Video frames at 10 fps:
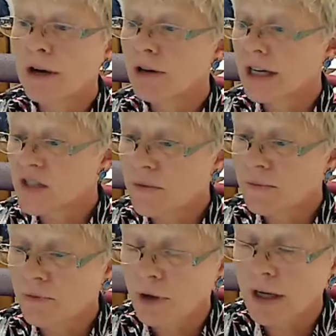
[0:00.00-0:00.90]
where it is
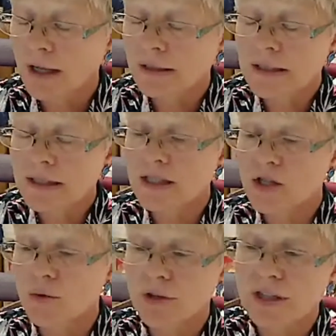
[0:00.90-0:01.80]
from Fort Collins,
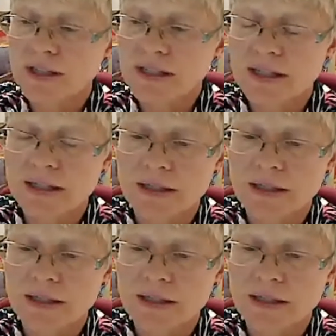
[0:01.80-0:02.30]
it's northeast.